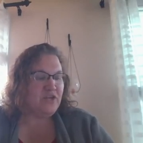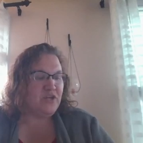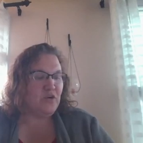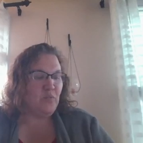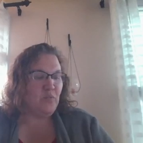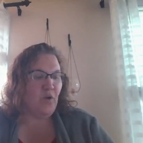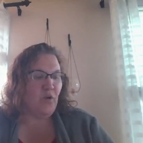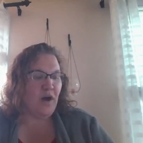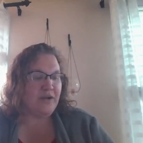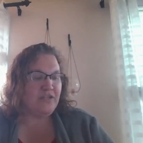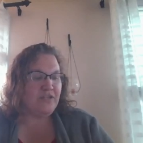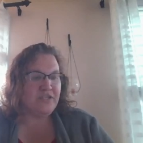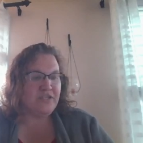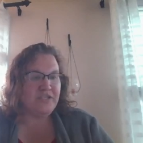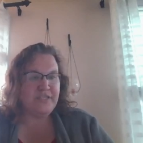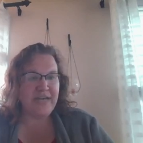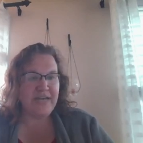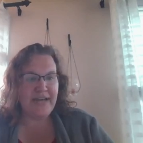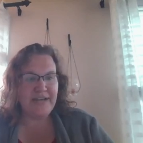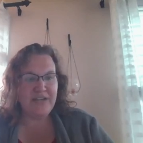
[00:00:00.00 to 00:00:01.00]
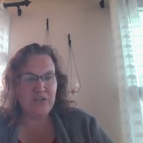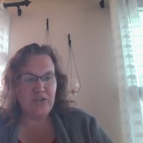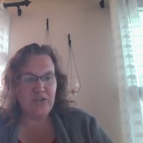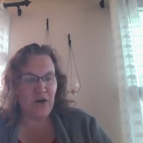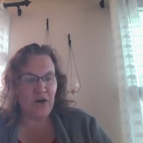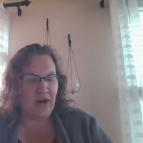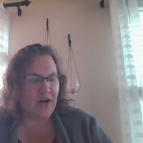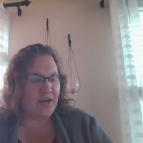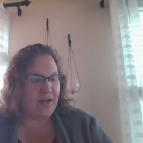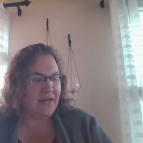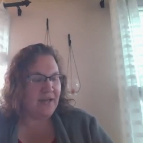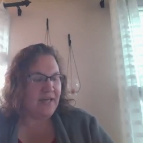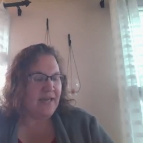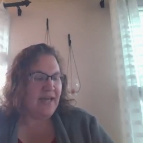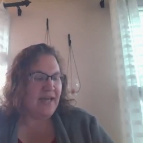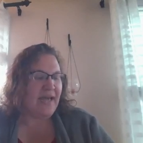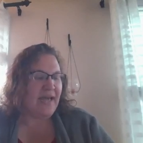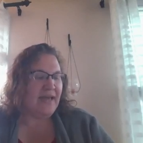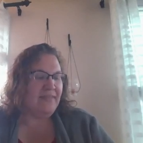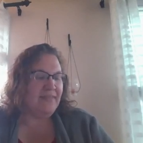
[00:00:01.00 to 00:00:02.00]
So you watch the TED Talk
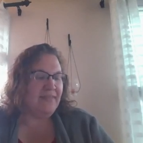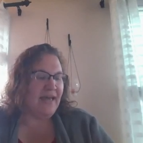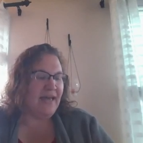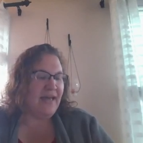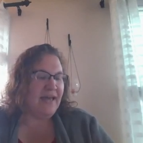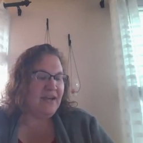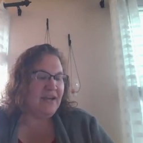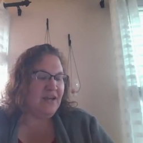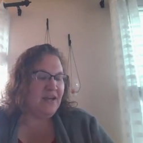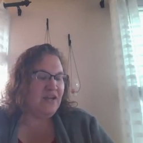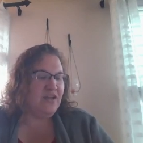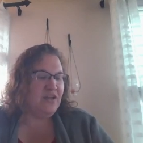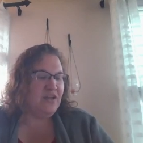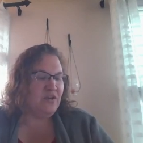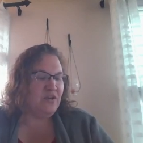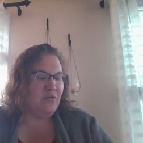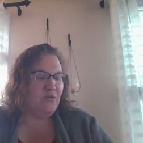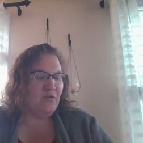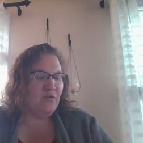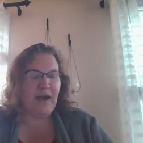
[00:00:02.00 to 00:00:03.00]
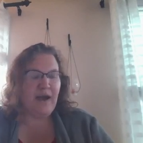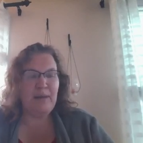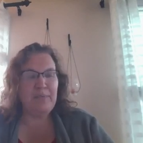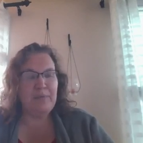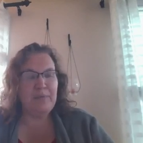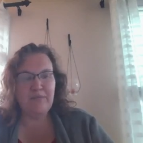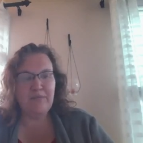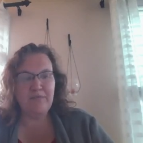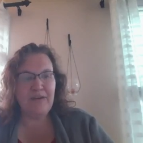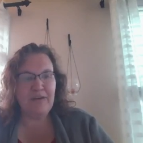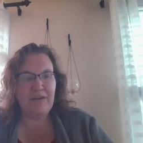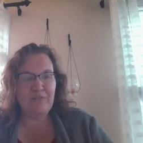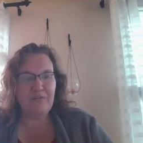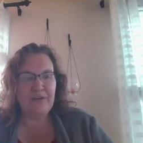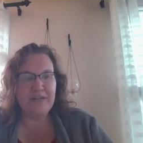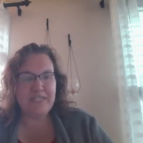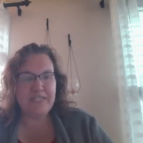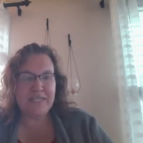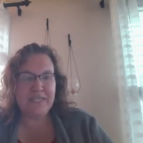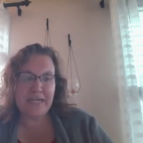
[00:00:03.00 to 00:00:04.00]
and then you grab your
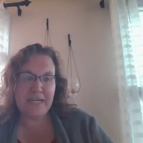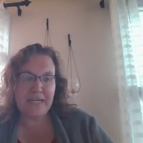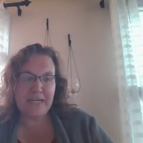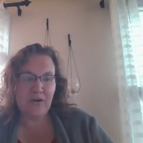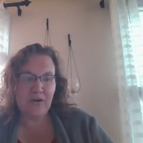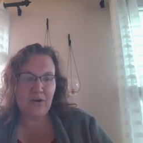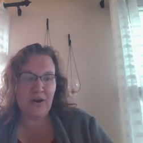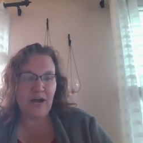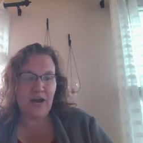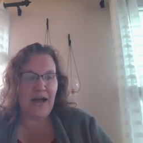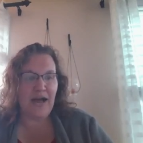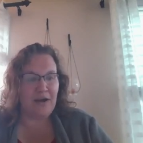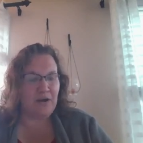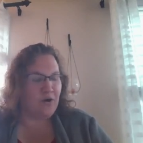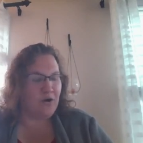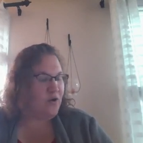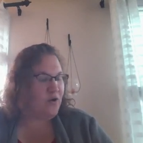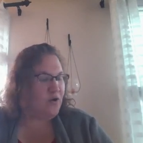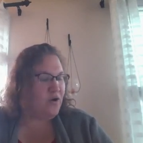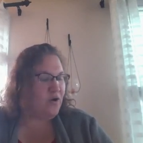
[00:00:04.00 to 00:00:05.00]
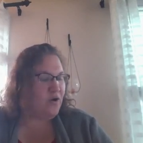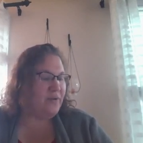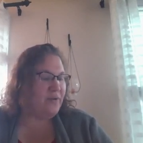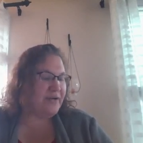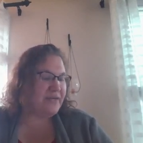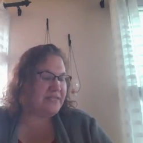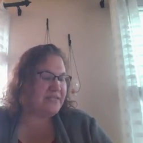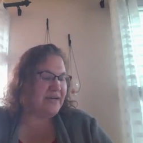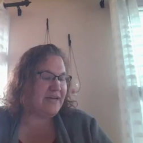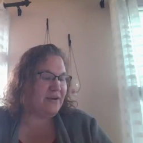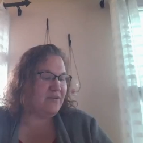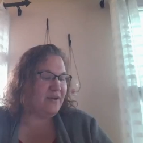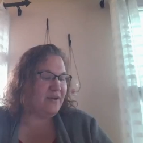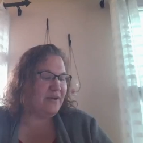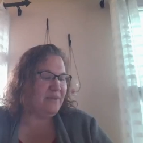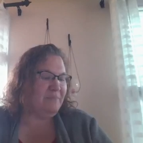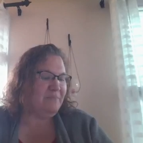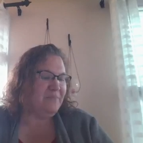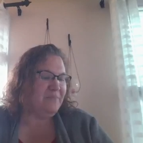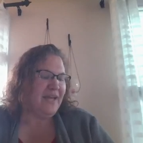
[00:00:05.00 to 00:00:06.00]
favorite tea or hot cocoa,
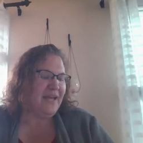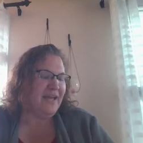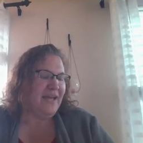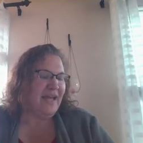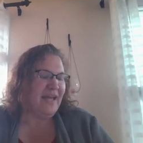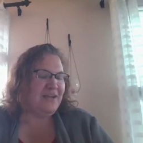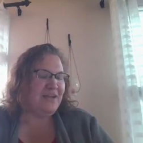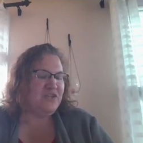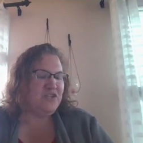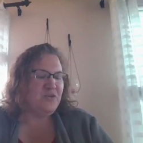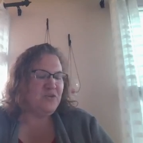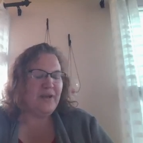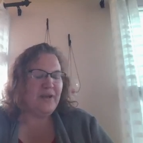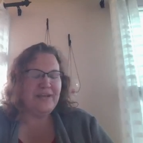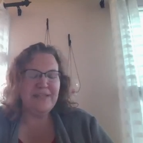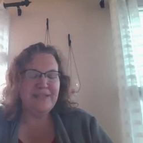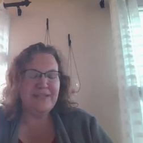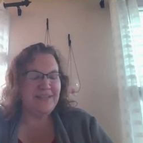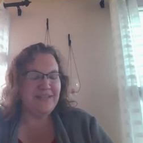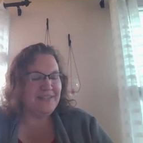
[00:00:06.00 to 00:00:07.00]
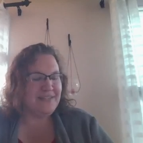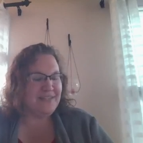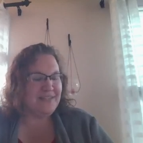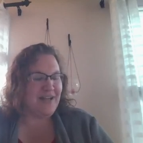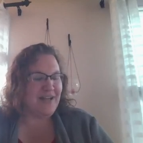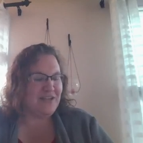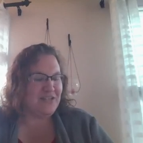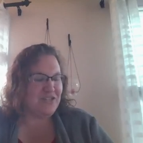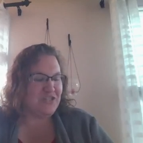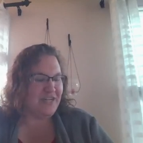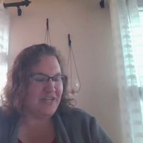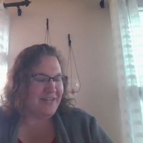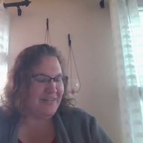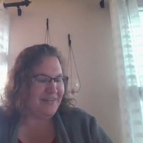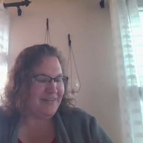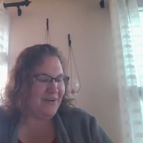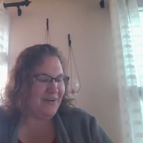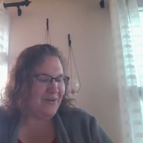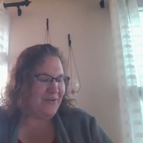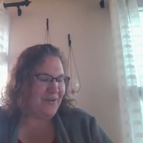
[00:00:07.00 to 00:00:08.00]
etc and join in the
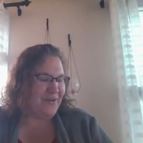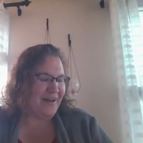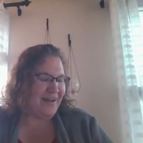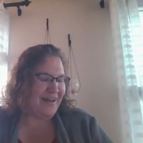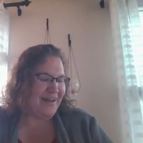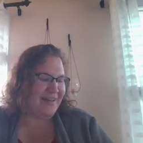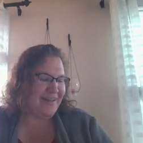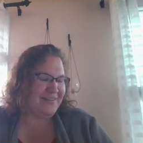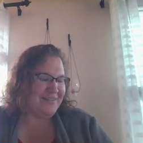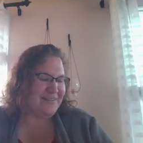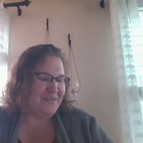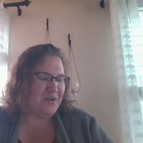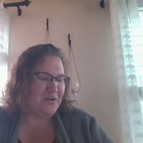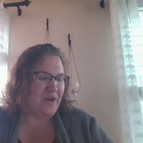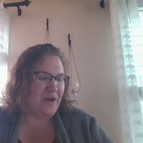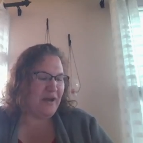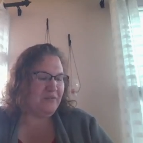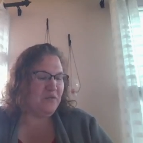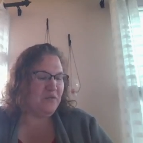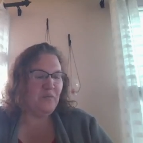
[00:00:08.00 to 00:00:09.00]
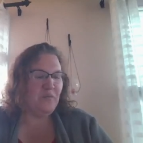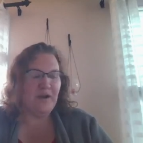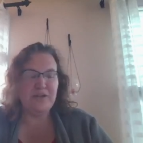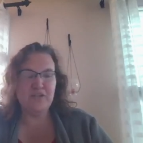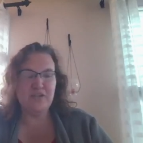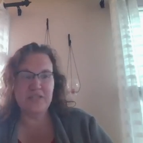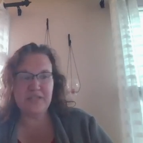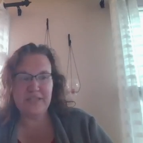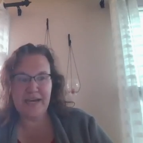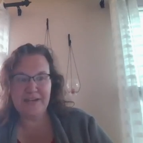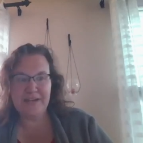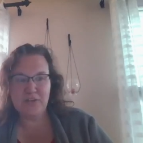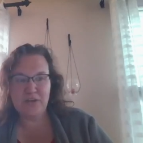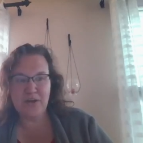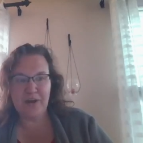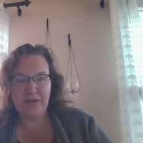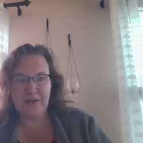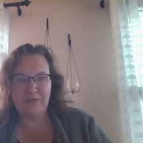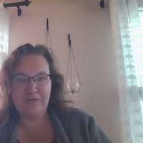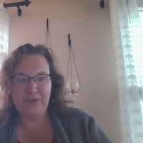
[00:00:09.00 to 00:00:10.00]
discussion. Okay. So you have to watch the TED
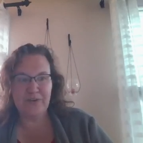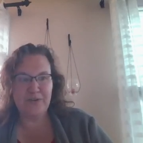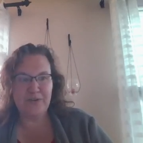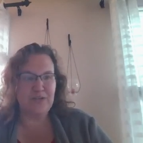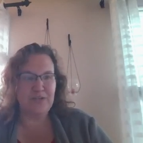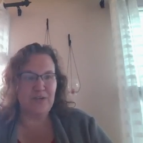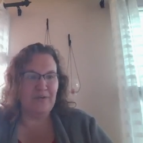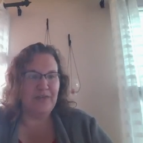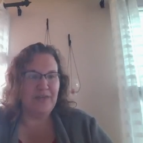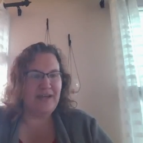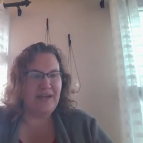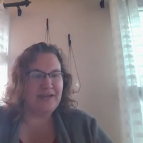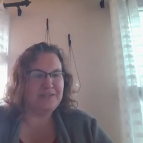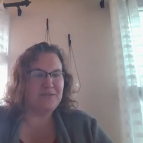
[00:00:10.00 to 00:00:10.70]
Talk first, though.